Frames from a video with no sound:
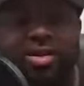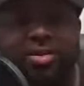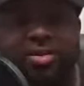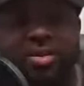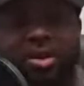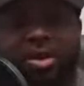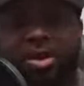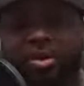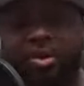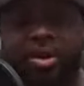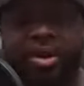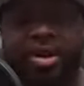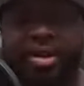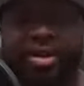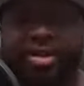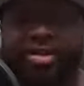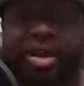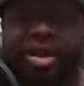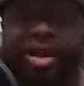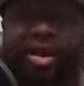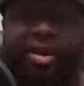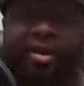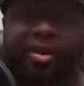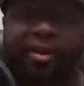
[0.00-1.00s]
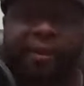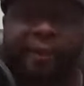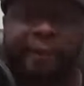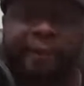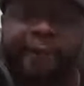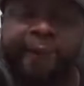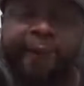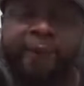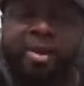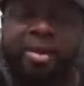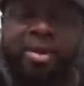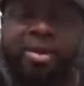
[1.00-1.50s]
some of the critics out there.
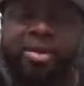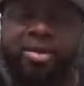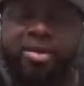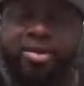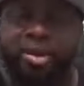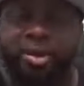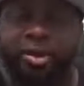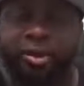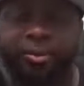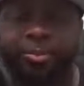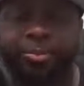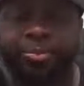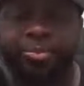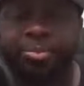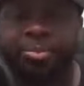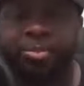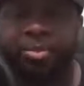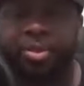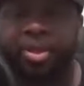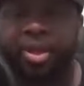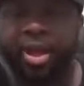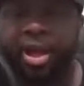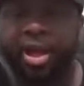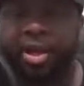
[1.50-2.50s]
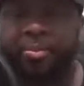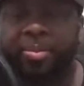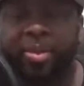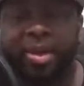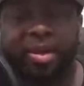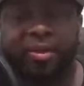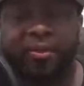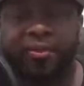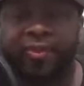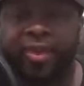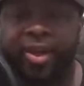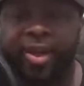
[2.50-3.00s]
I've
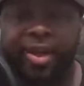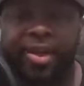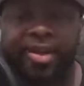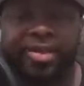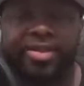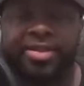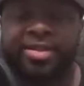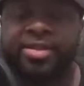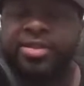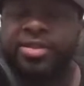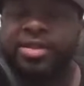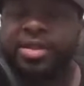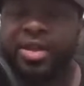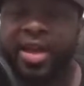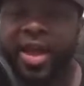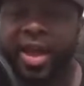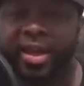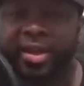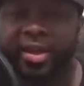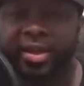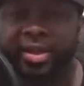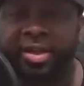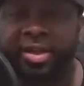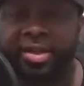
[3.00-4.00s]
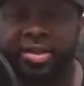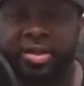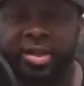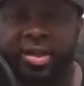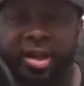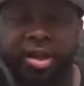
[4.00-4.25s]
been a fan since the 90s.